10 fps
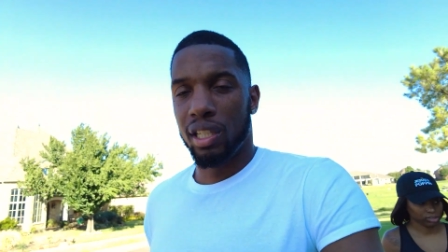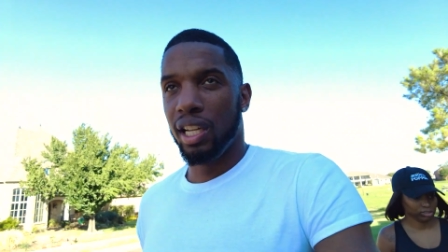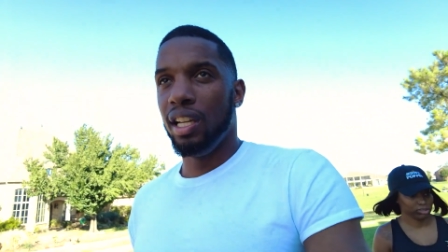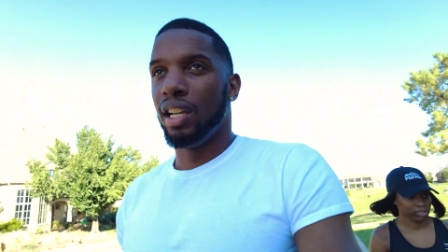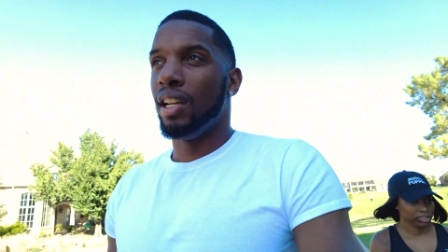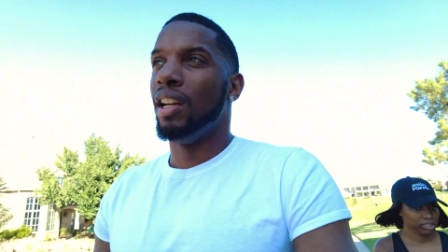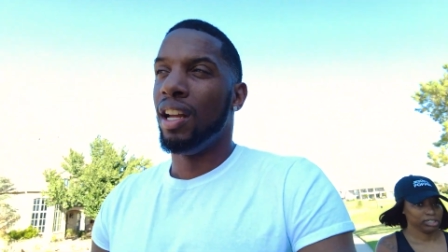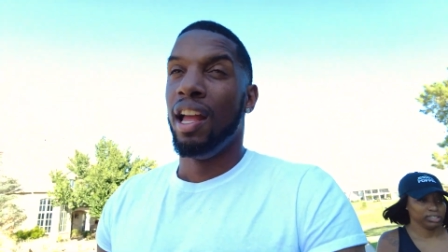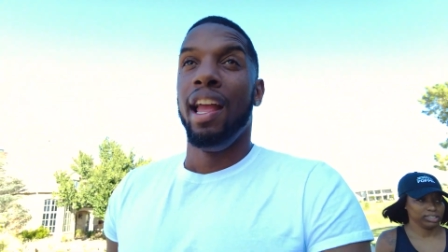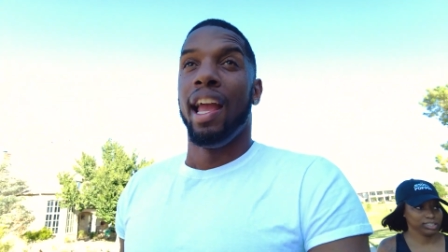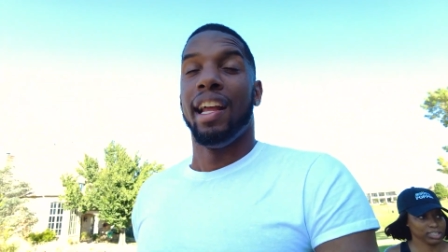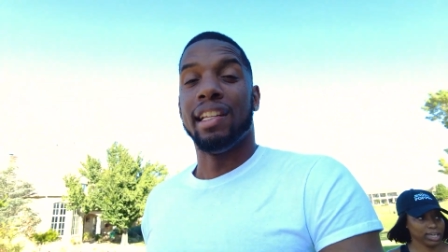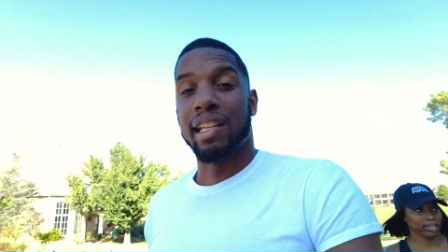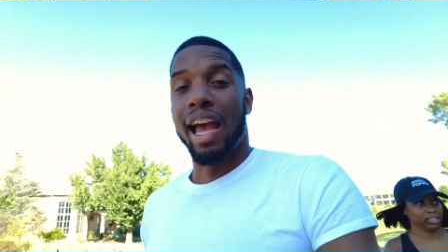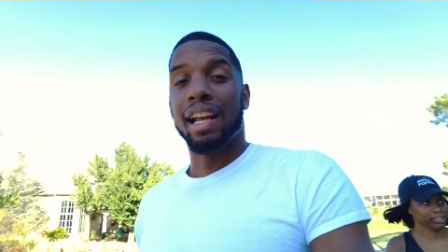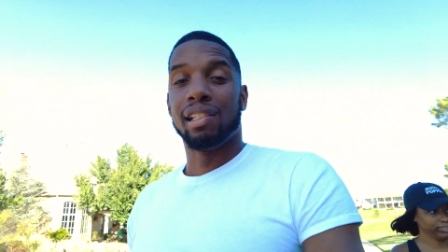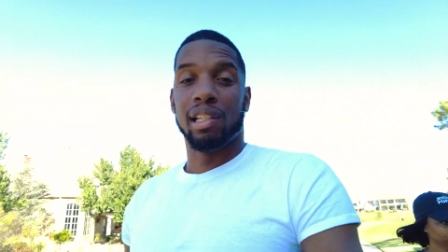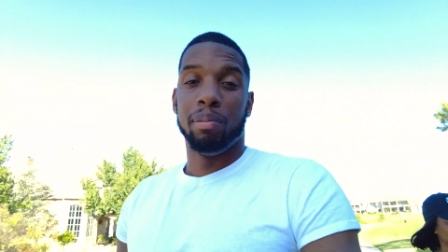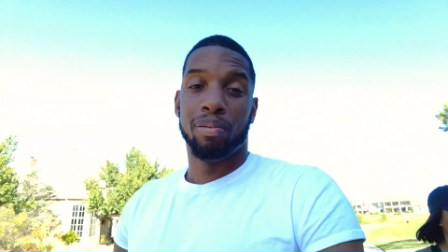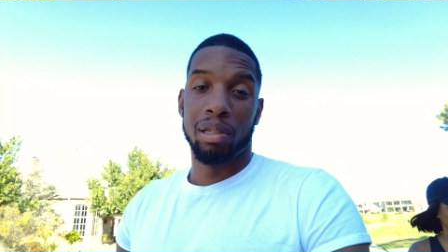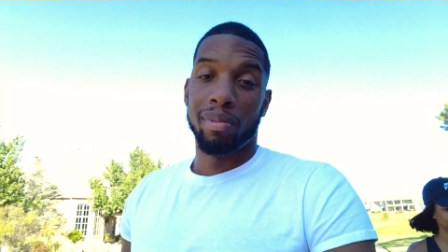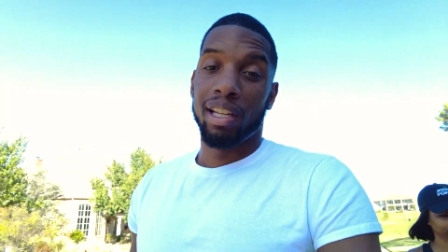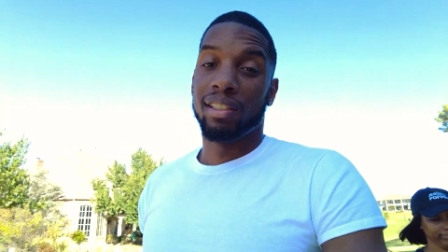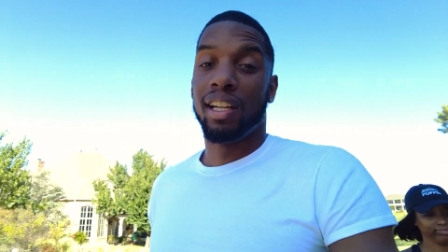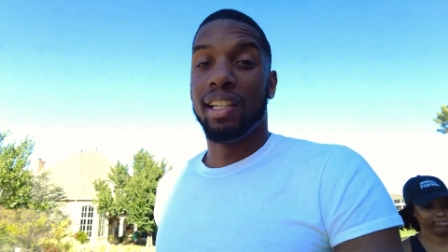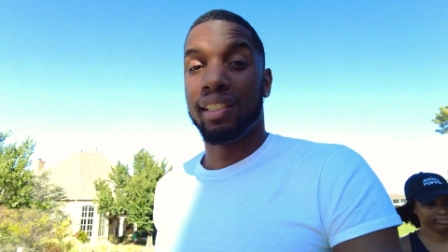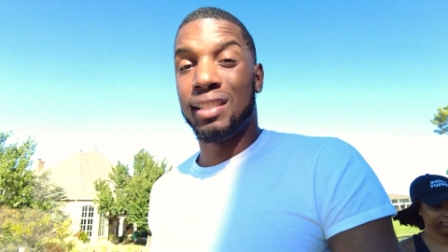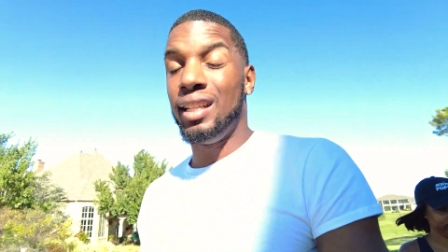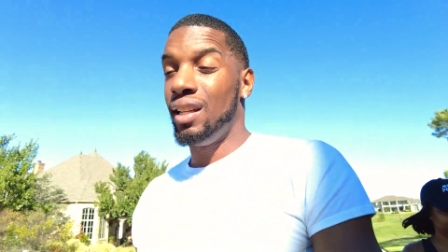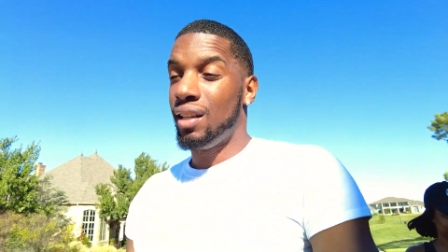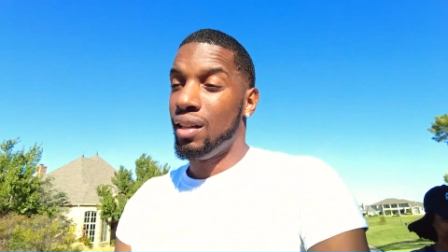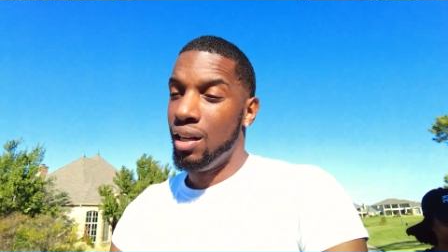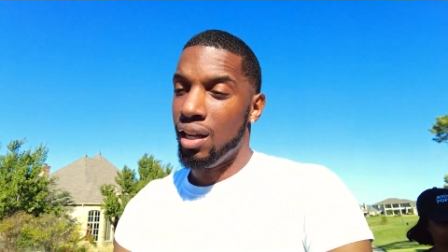it again. And it's actually premeditated sin,